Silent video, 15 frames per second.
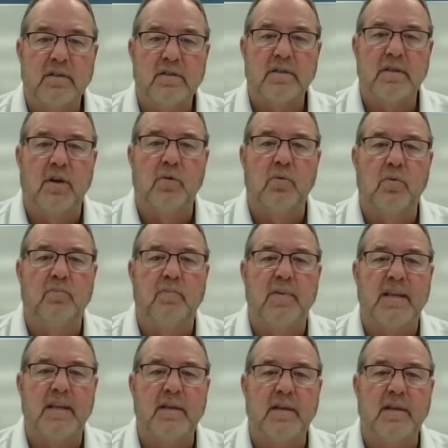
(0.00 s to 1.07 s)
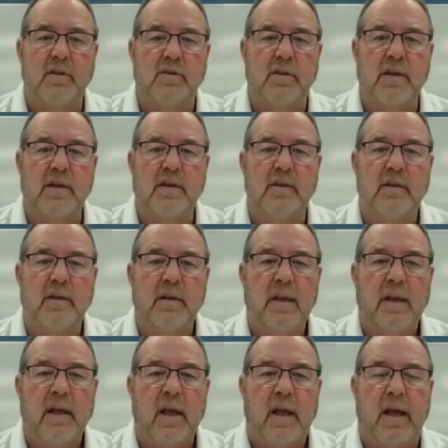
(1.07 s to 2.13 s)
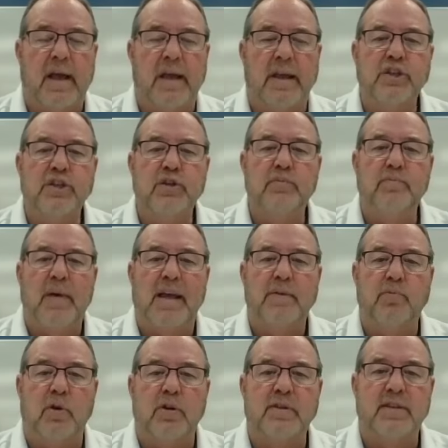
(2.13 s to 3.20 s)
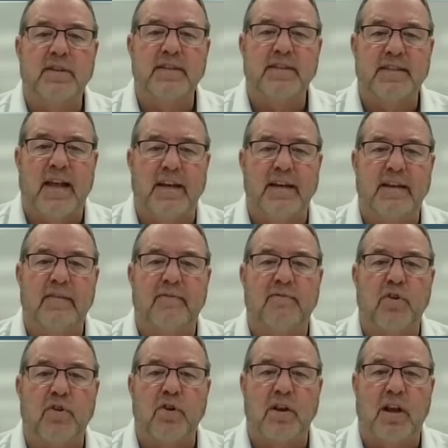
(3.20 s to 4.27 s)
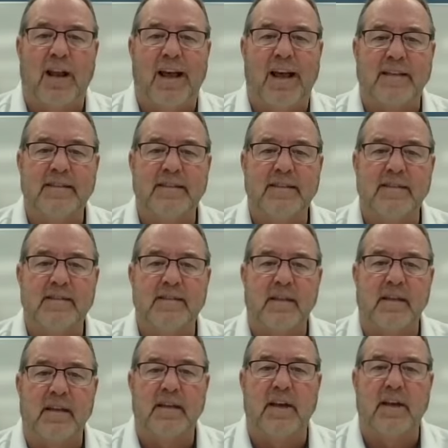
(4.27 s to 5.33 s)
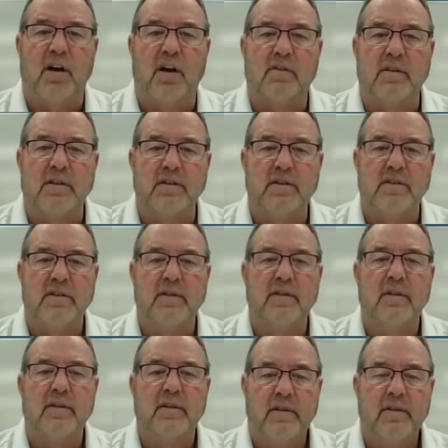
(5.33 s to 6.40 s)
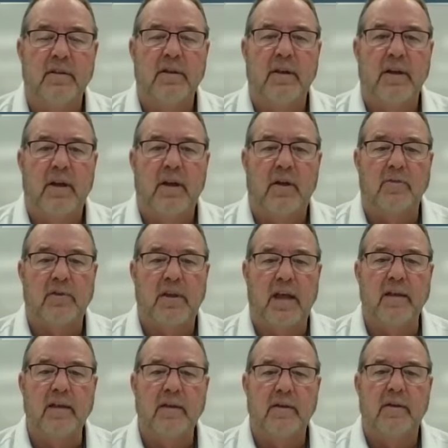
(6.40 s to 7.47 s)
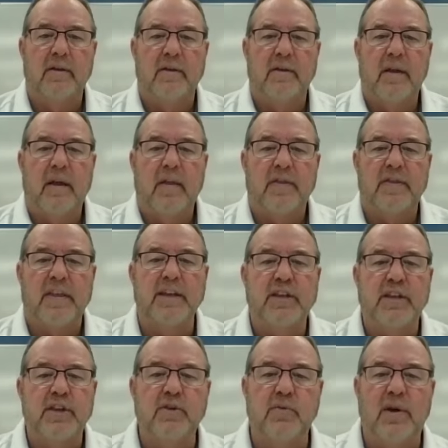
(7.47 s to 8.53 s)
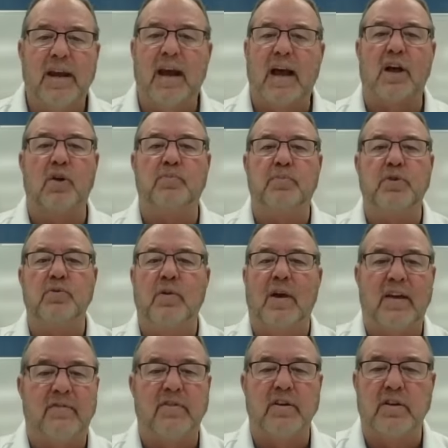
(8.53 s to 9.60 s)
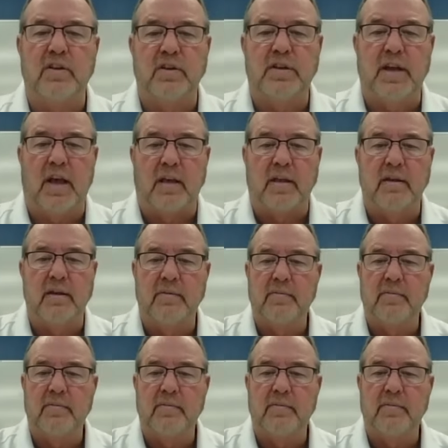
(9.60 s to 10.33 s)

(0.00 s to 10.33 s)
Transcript: So be looking, and you may want to sign up for classes in August. Okay. Thank you, and I hope you have a good day.